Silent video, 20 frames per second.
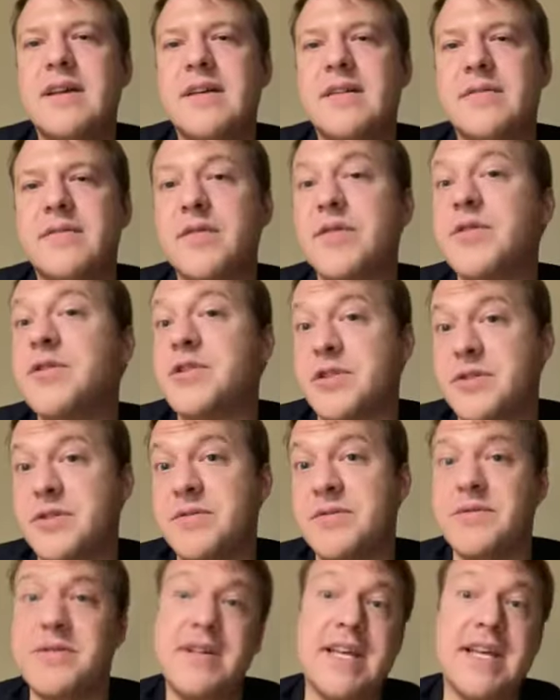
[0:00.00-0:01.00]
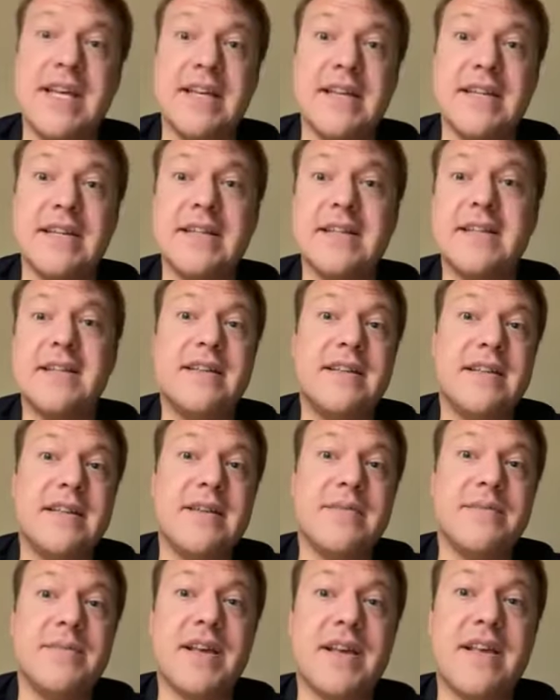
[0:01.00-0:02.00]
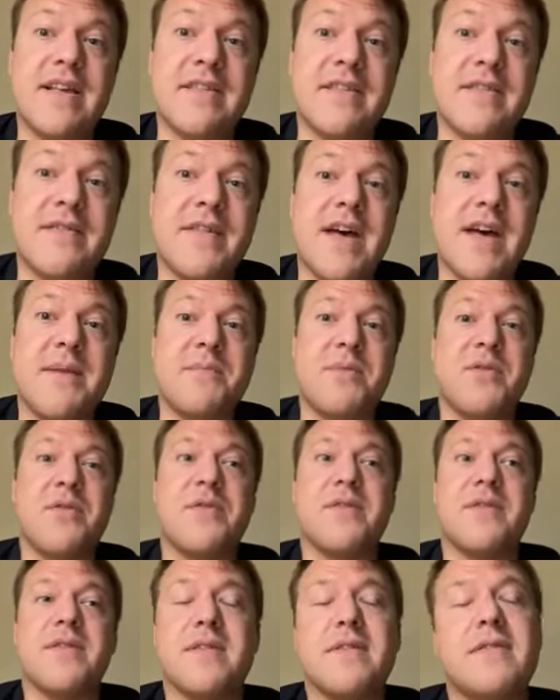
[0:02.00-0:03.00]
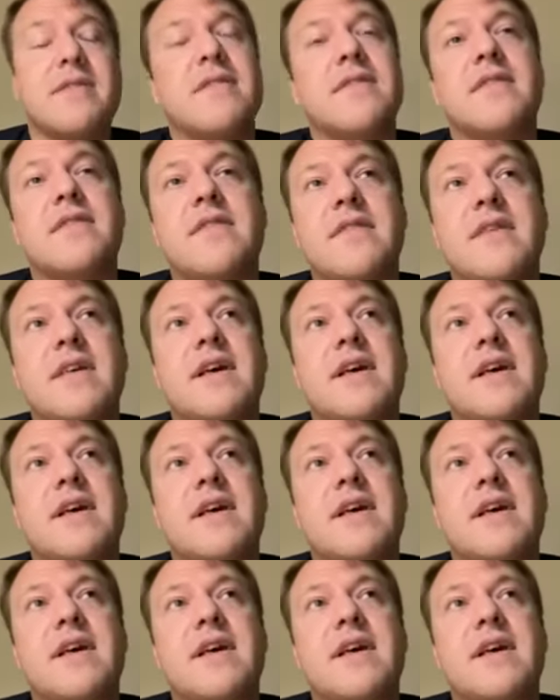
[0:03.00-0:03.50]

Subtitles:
virtue, and because of that person's,